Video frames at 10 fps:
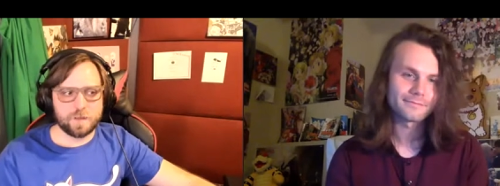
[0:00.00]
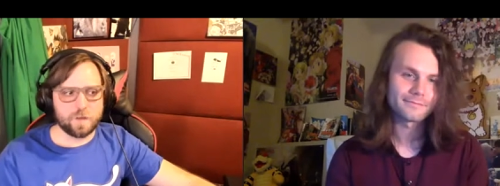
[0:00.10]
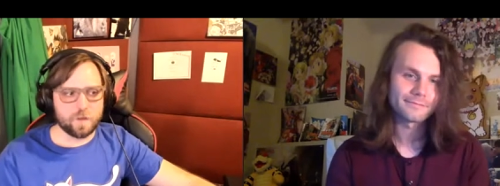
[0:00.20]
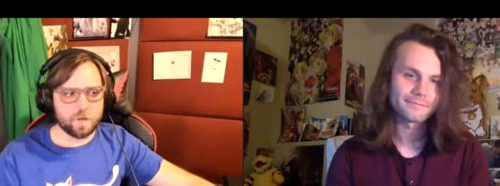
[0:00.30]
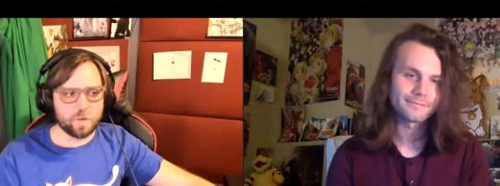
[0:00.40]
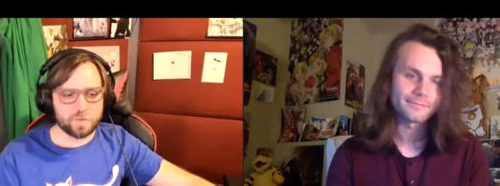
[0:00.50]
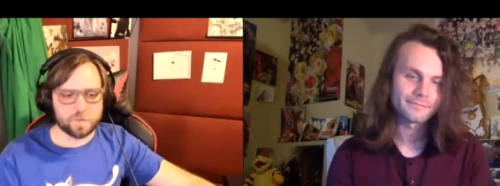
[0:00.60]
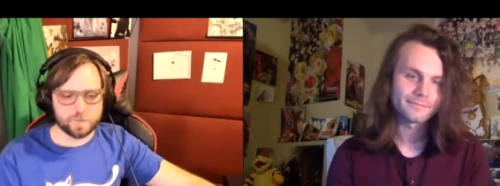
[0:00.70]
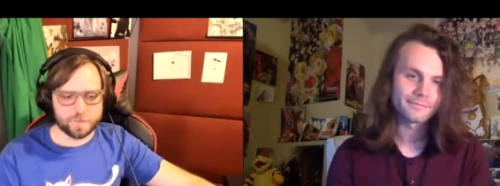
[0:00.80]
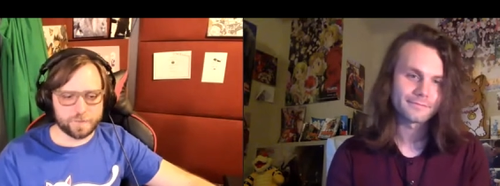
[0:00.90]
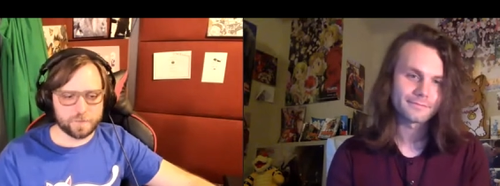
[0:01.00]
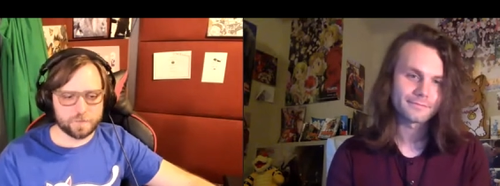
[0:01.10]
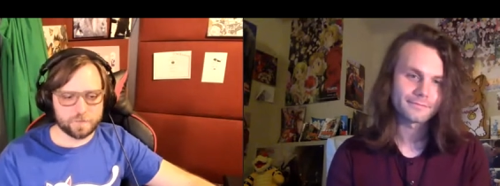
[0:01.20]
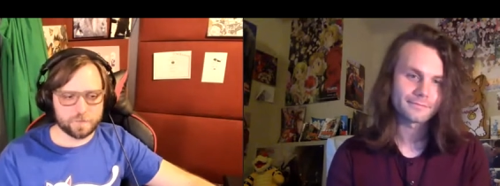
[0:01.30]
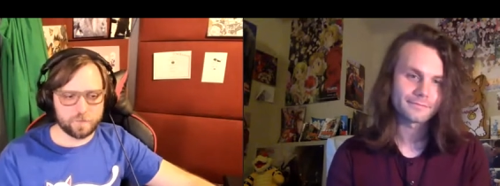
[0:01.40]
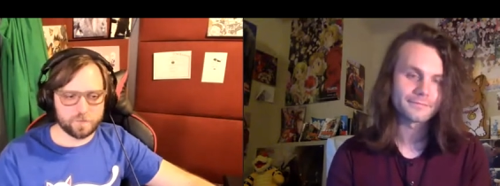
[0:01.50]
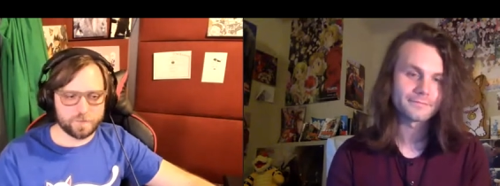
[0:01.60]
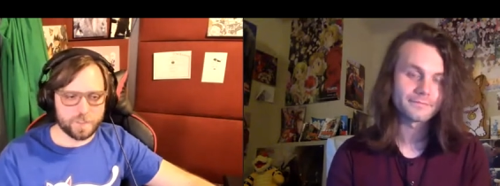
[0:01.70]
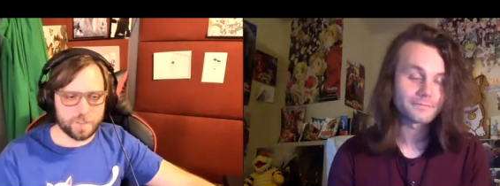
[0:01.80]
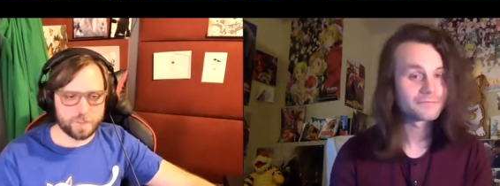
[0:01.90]
Speaker 1: Oh, early,
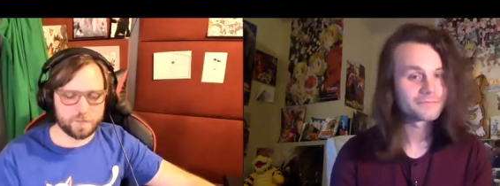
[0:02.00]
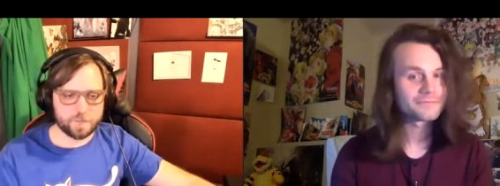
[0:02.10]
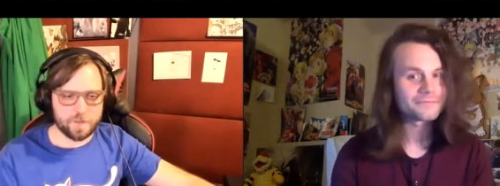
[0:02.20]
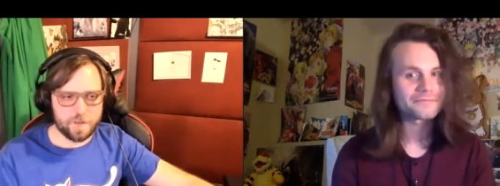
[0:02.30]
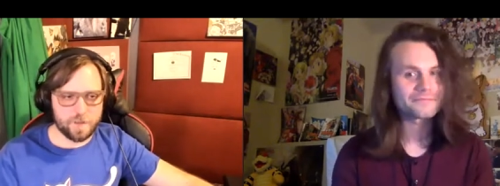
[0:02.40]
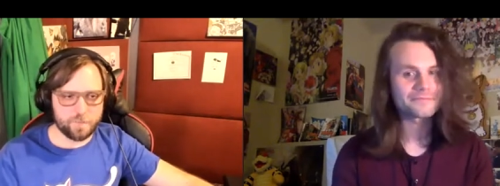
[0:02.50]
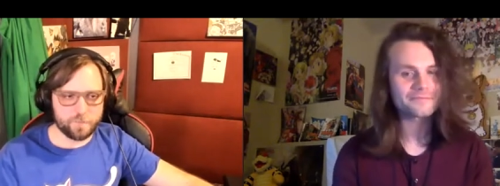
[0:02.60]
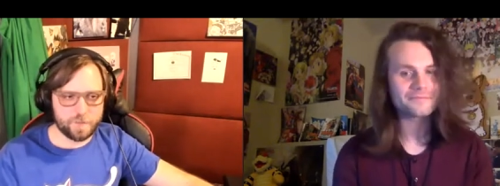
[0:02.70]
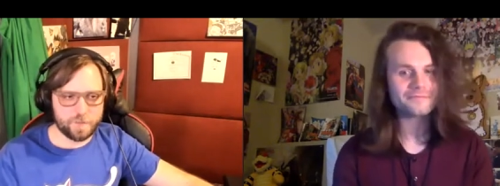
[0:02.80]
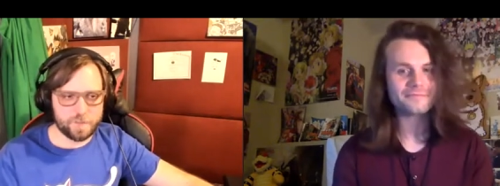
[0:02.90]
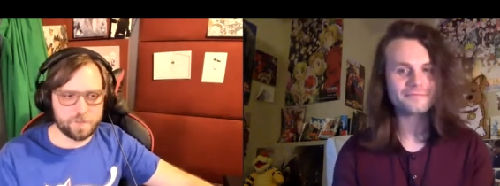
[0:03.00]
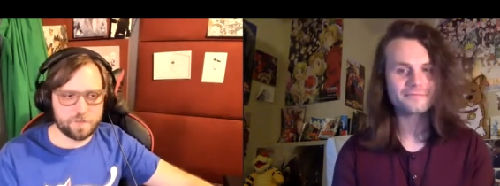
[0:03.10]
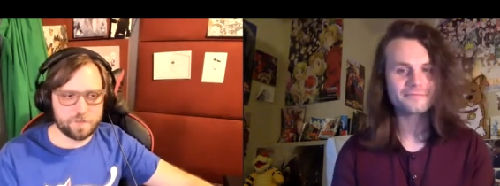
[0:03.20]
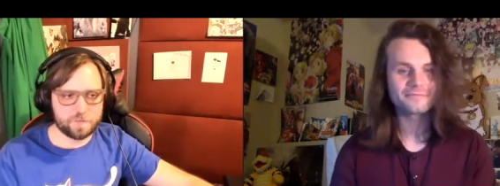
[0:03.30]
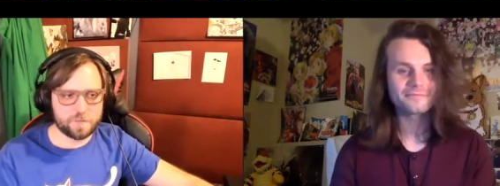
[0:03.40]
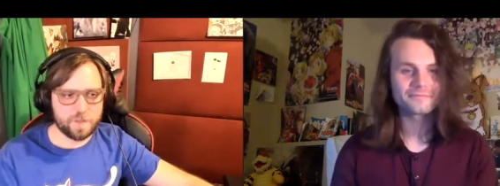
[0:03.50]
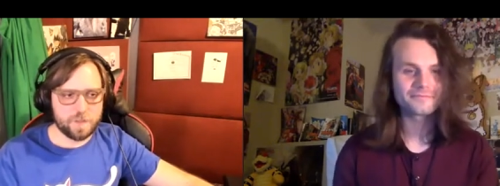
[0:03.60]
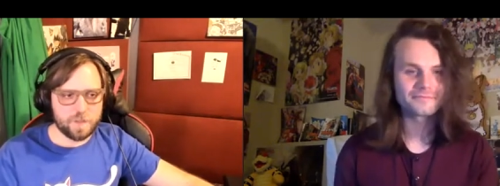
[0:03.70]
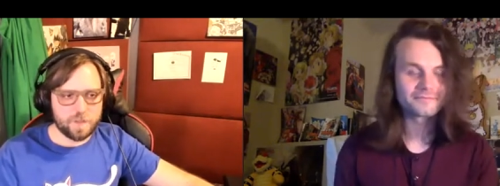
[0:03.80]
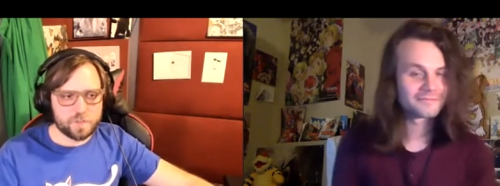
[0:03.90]
early on. Um, it, it's
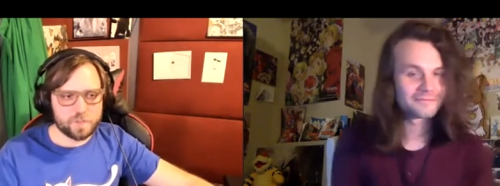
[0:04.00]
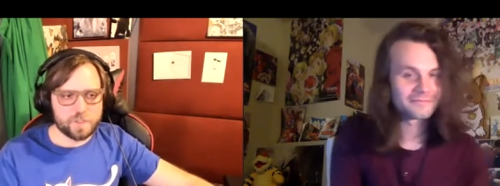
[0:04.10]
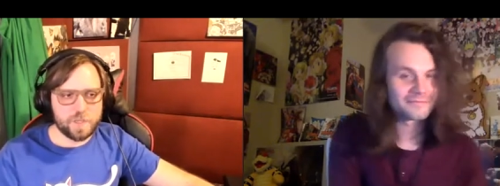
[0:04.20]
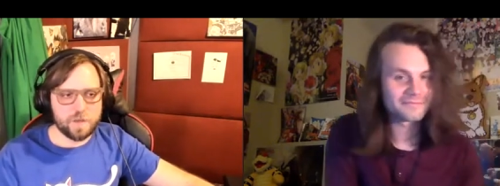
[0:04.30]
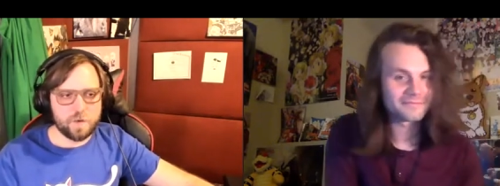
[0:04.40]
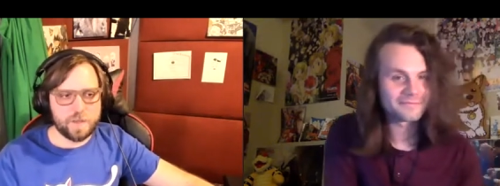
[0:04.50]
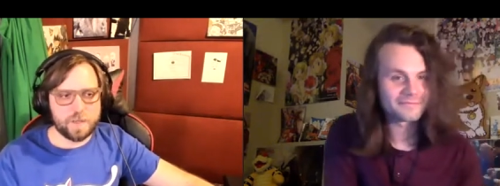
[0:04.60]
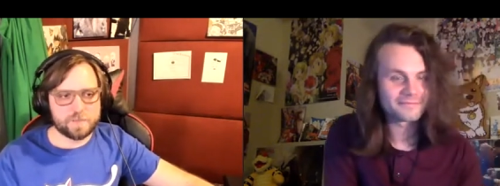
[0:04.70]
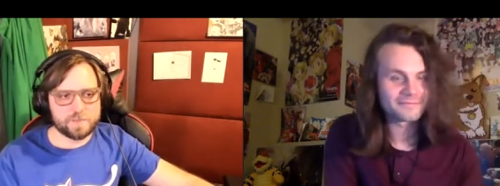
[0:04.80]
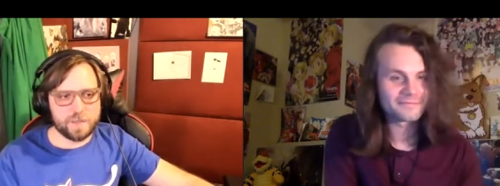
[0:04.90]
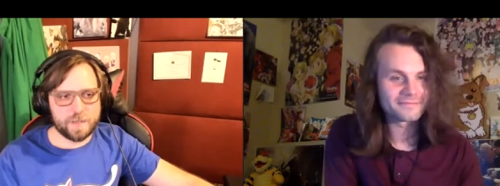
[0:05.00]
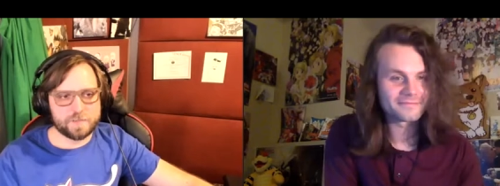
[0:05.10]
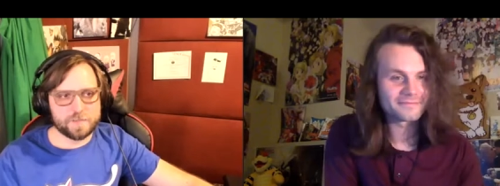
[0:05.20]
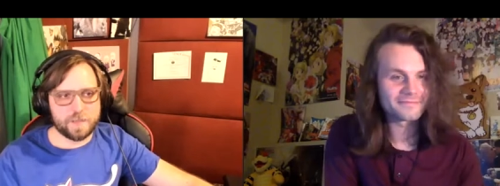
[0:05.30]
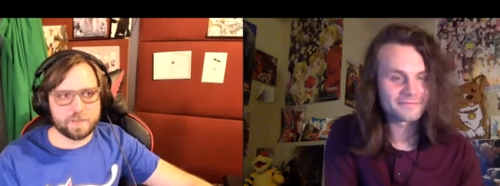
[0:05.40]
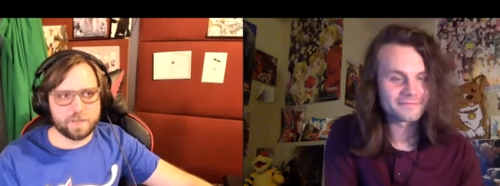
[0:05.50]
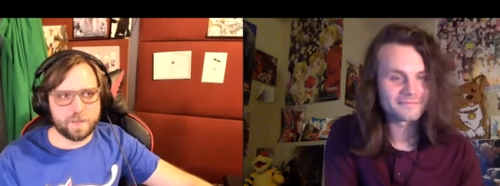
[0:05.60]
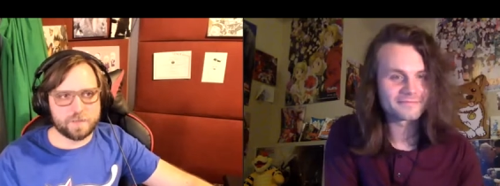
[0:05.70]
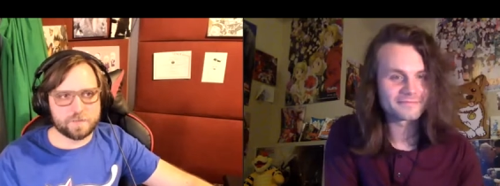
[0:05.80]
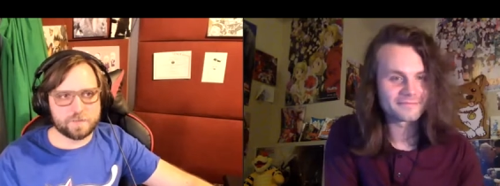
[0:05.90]
Shigeo has has that
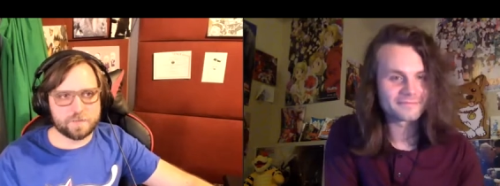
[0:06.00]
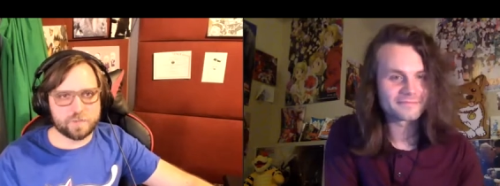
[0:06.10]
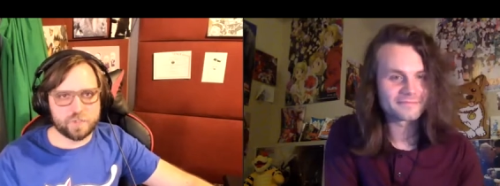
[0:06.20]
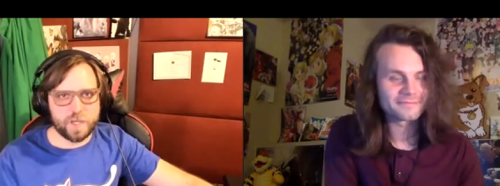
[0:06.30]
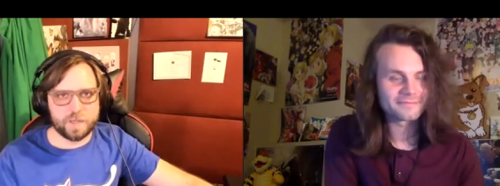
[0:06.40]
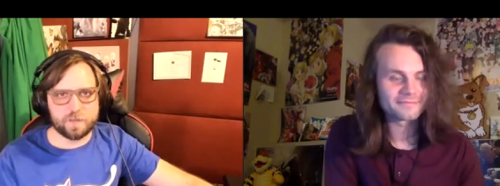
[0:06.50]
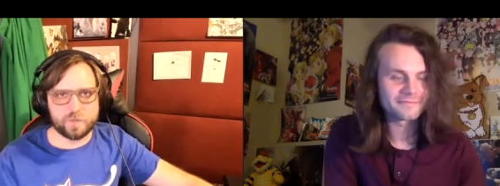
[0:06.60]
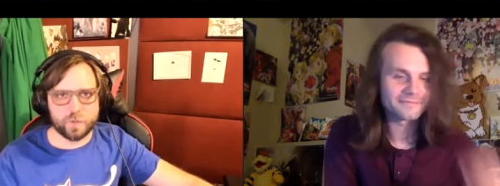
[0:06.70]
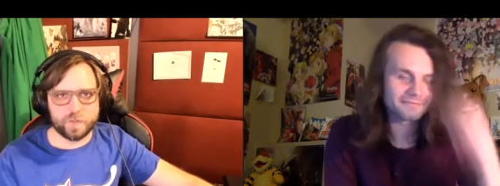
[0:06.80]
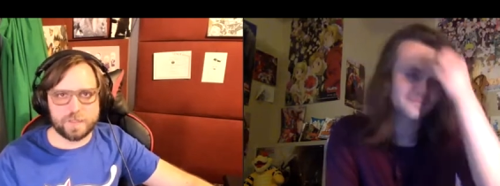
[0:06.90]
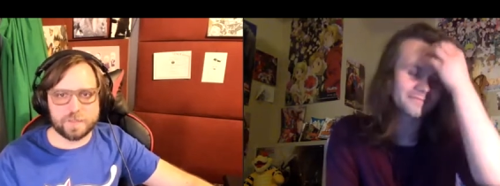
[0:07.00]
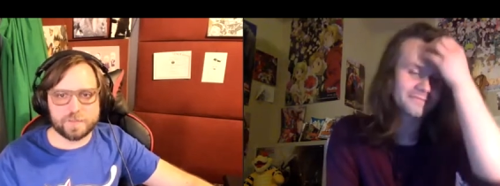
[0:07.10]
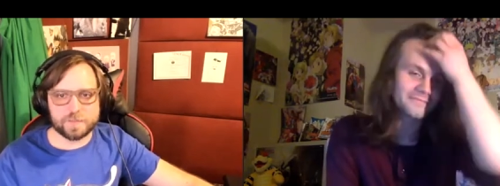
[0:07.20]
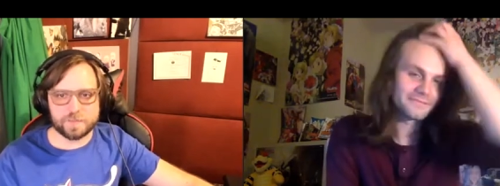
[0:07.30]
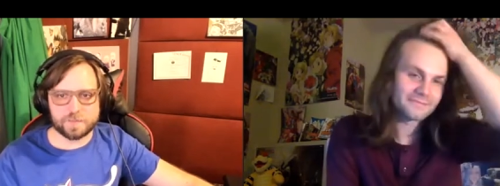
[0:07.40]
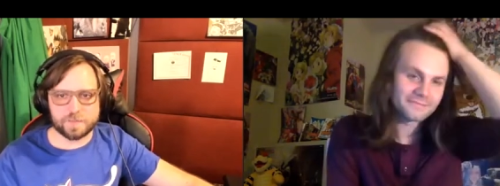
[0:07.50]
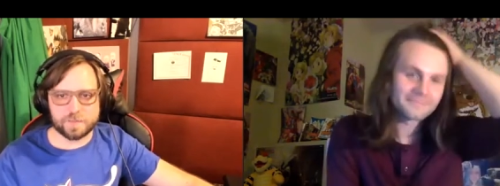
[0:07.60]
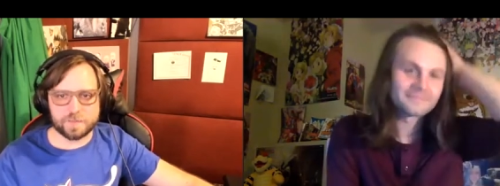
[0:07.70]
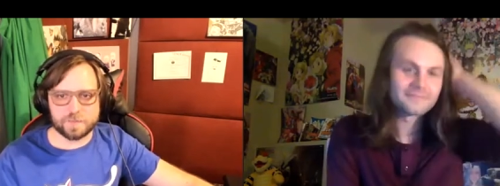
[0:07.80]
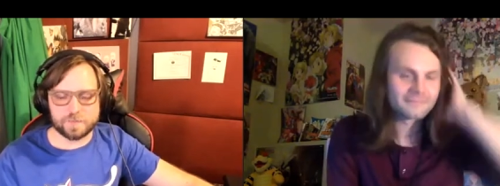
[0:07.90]
that childhood innocence
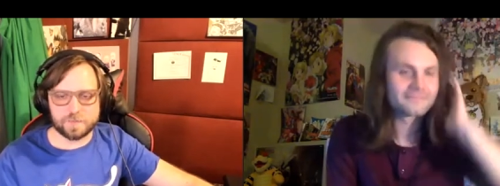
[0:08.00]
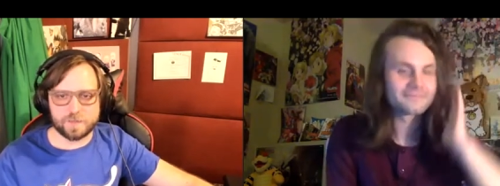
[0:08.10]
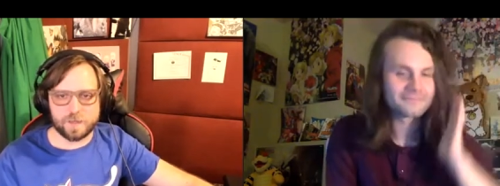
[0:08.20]
that is.